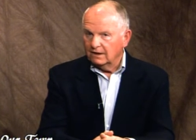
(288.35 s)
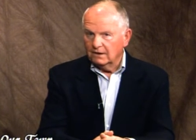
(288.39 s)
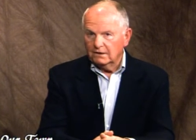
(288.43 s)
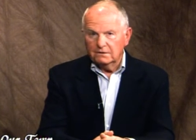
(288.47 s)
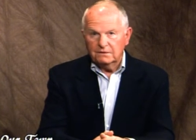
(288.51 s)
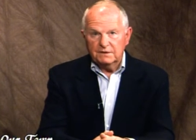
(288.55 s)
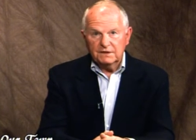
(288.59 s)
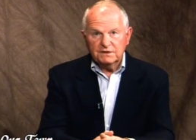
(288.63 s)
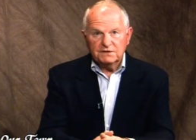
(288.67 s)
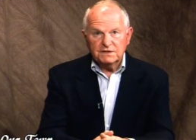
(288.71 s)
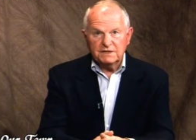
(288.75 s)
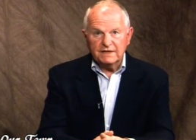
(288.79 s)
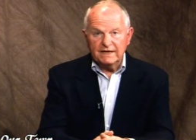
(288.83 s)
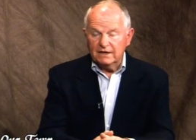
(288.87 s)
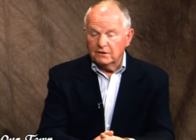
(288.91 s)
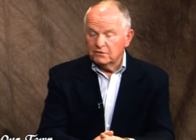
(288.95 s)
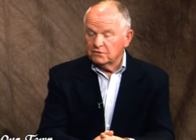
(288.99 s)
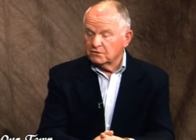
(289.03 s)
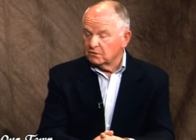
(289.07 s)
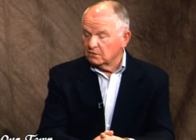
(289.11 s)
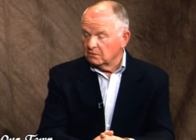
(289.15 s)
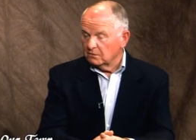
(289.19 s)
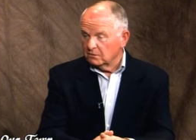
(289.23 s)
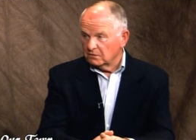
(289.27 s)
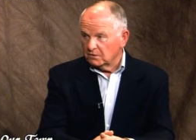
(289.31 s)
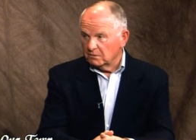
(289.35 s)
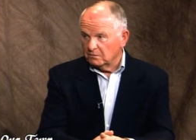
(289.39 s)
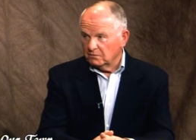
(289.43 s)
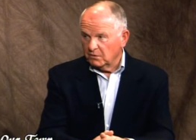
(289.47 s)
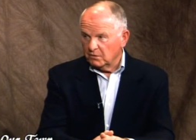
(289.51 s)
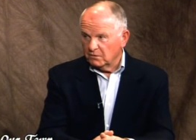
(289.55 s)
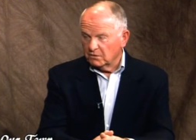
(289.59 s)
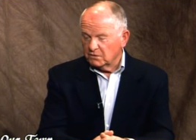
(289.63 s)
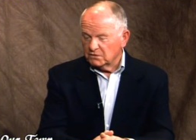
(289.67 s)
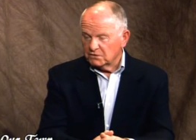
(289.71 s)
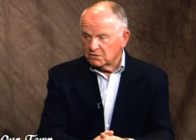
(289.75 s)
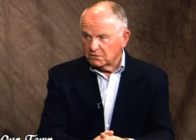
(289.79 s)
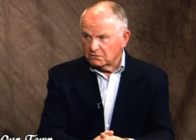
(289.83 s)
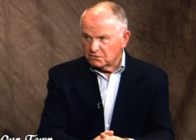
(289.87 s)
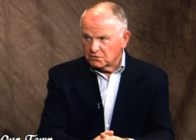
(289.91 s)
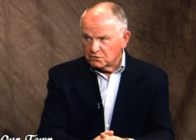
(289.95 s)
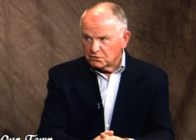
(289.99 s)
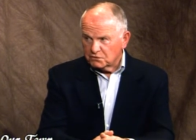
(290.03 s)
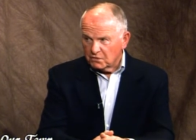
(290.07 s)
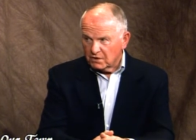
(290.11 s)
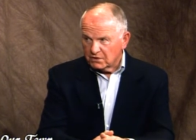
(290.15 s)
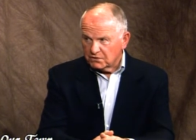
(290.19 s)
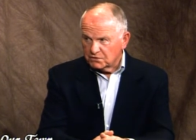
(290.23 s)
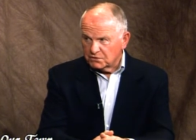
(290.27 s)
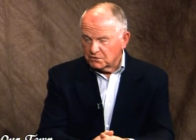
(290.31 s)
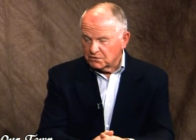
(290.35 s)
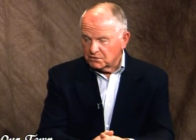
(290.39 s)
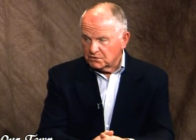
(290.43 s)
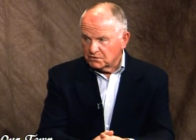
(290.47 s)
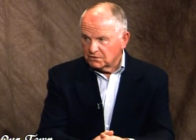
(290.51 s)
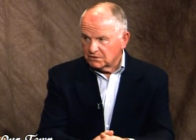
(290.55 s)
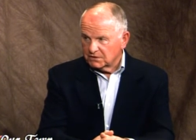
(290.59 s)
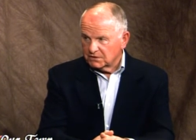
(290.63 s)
uh, it's the internal components of structures. when